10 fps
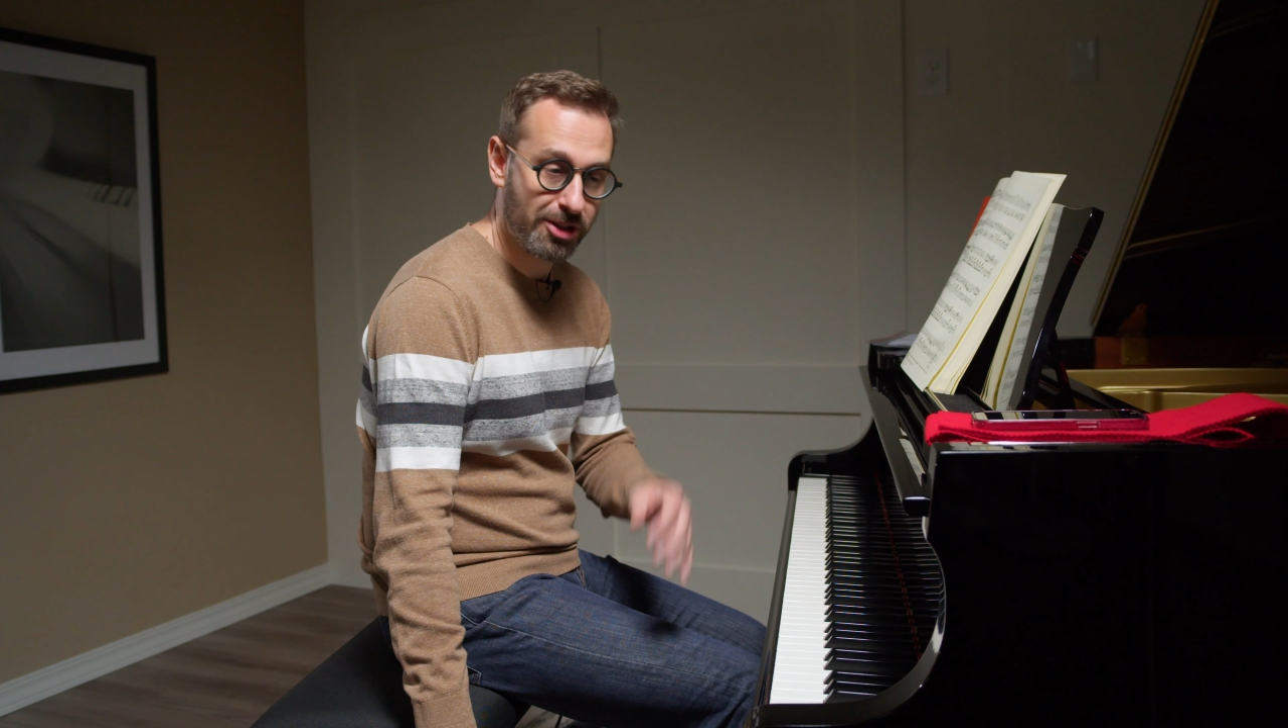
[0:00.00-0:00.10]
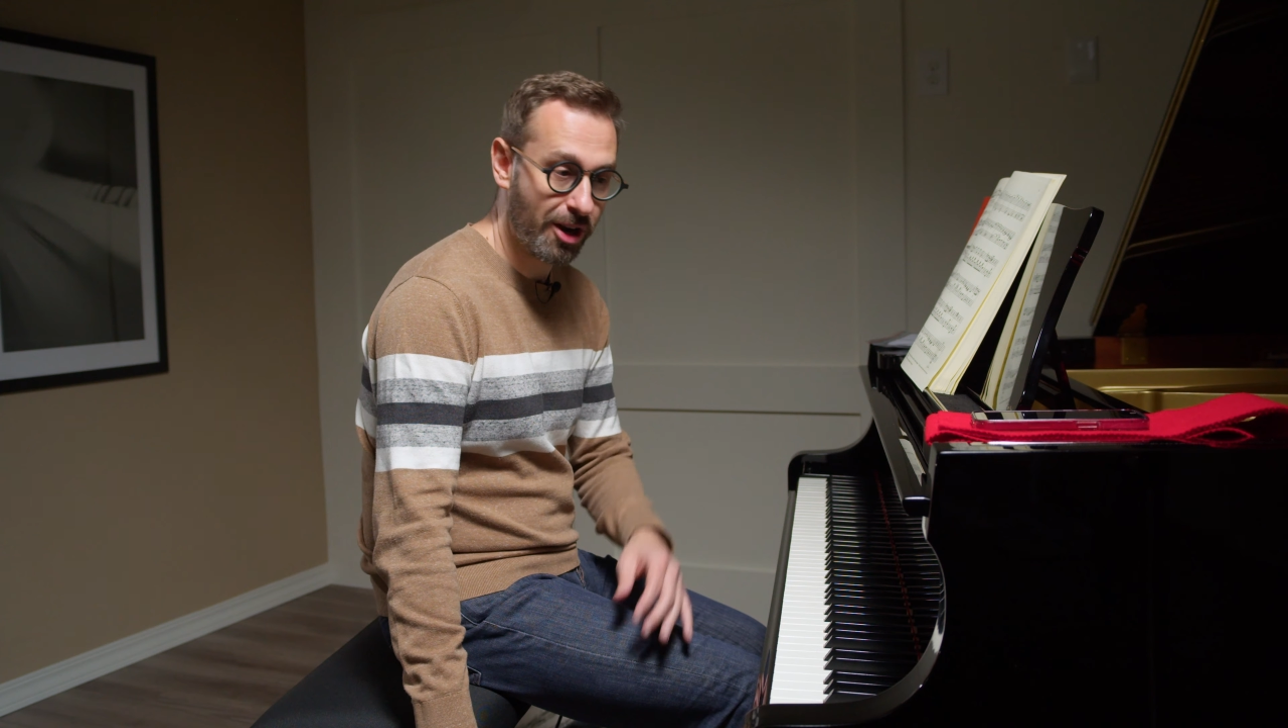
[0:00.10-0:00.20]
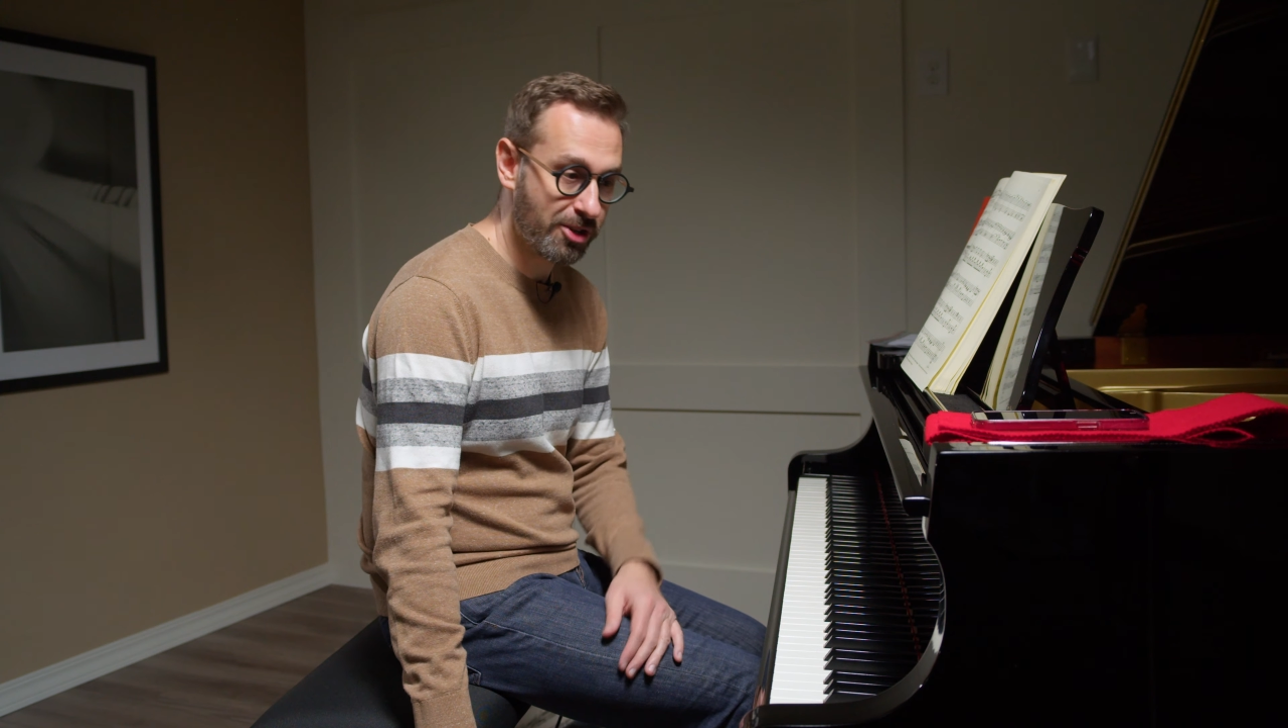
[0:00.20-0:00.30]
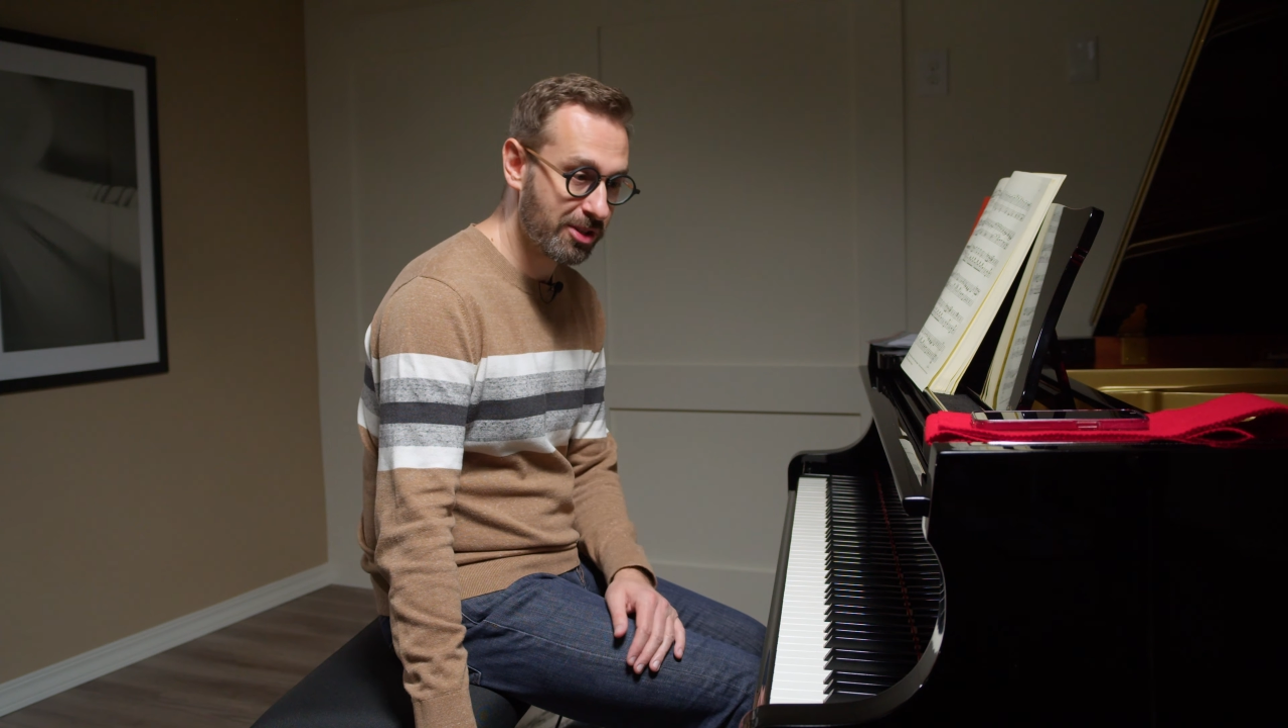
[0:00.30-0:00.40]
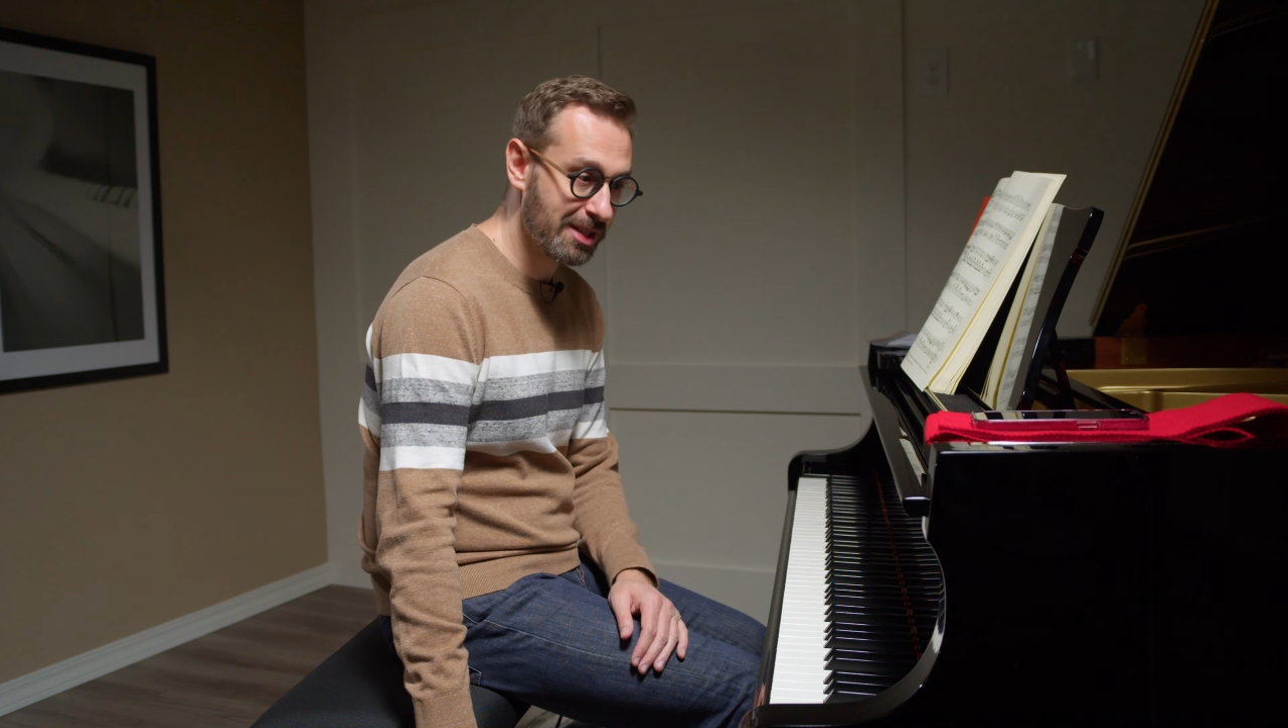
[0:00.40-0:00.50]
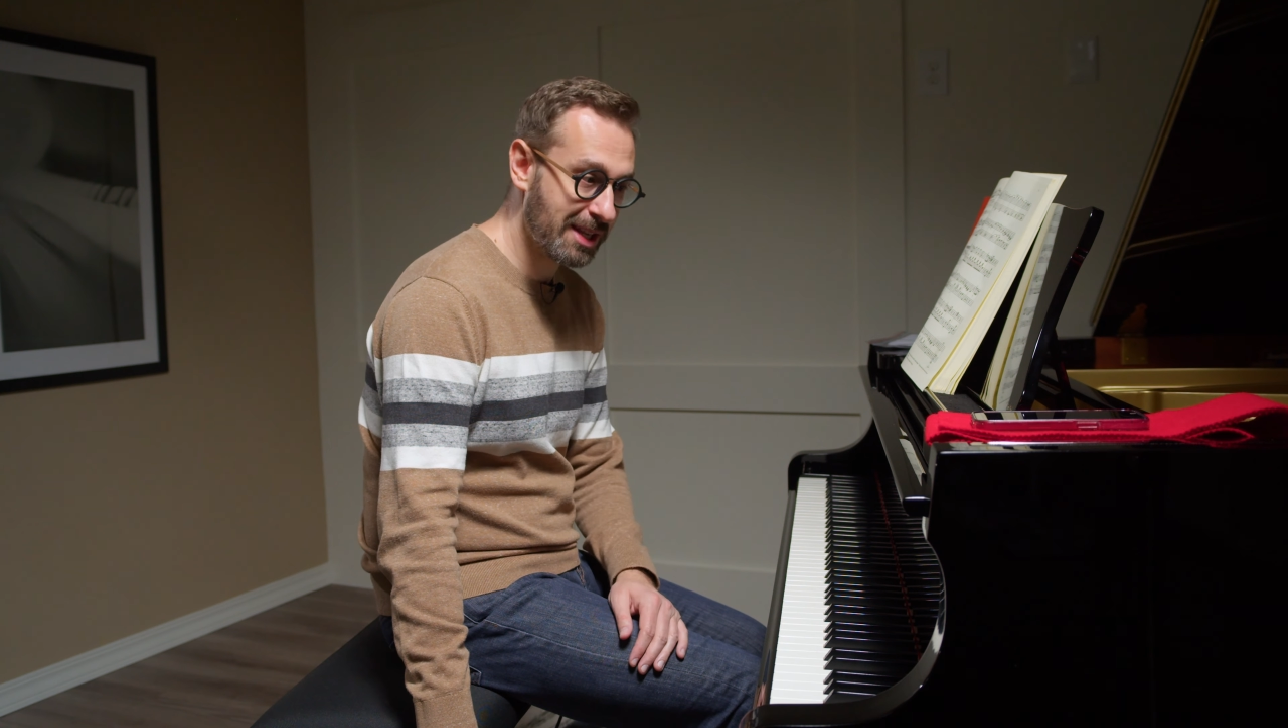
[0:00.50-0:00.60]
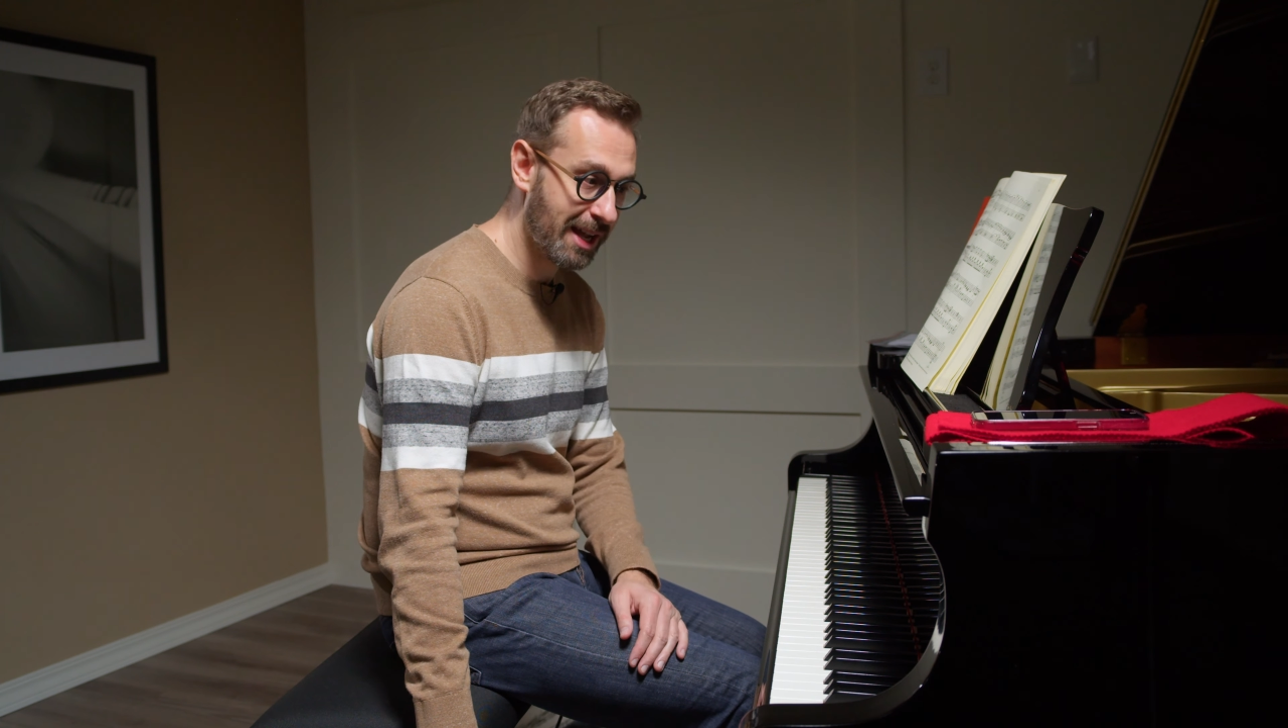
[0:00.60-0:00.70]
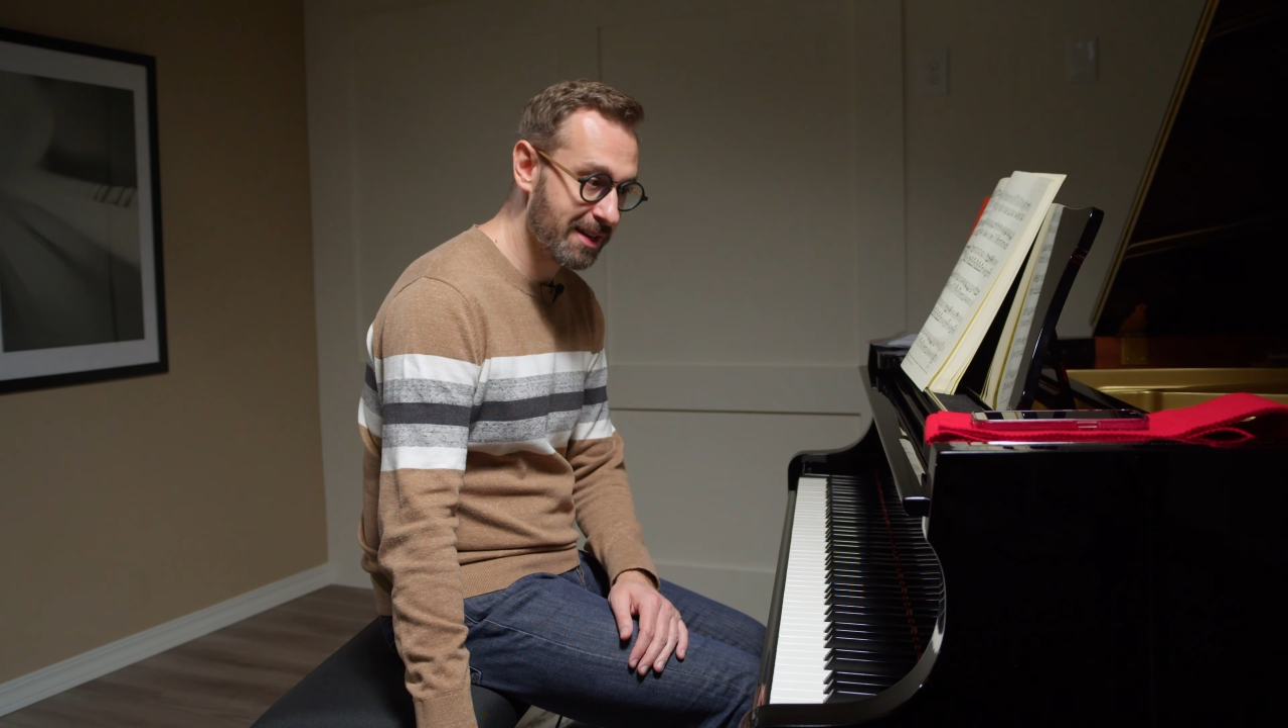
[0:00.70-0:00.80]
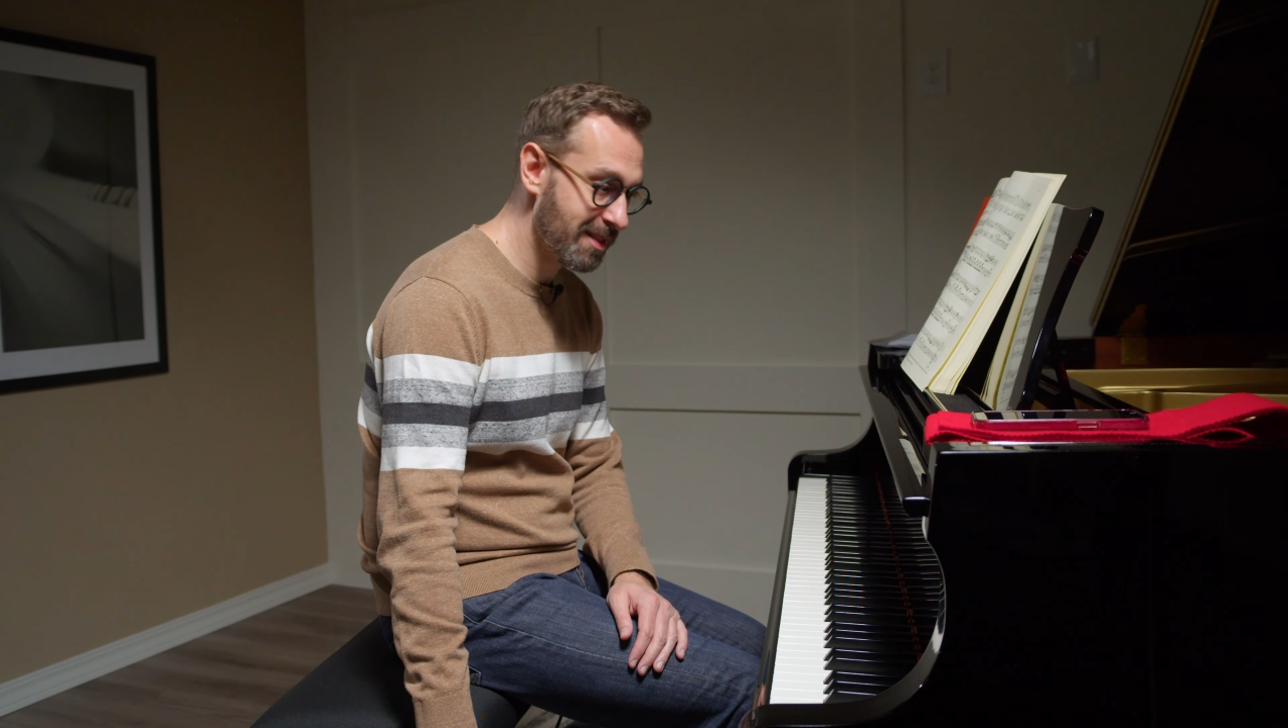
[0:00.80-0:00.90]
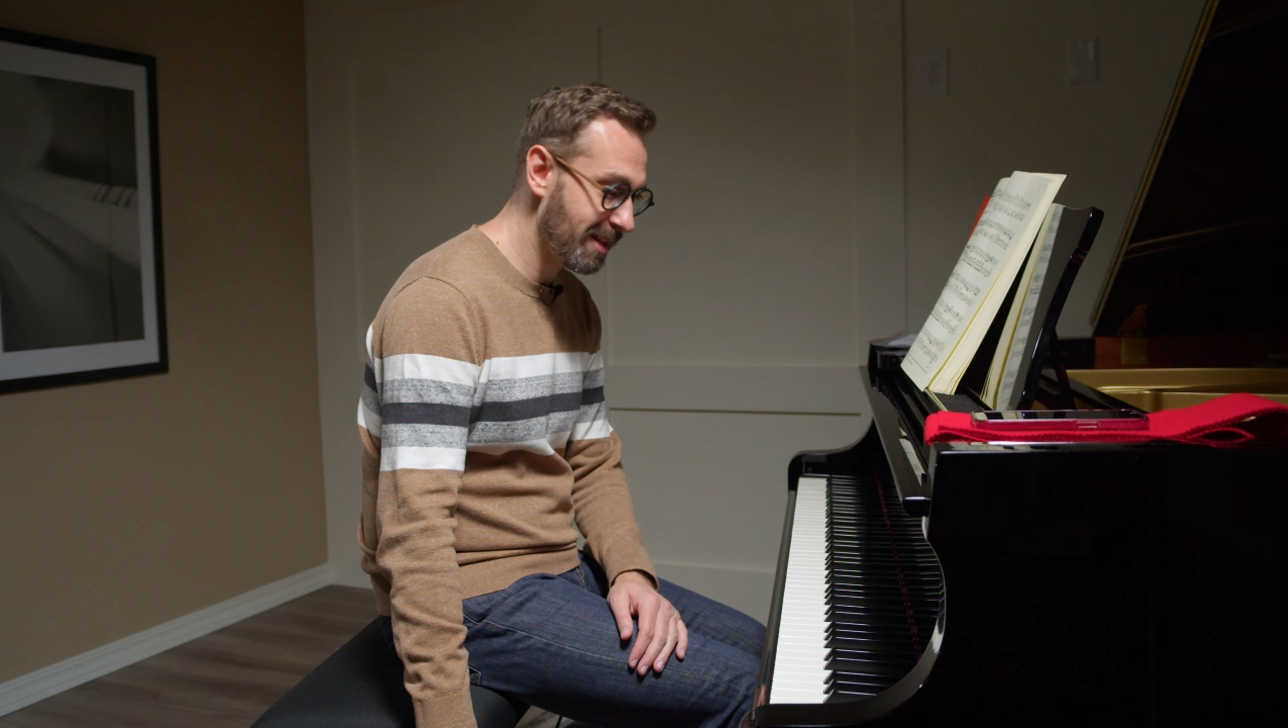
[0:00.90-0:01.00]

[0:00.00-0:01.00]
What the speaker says: touch the side of the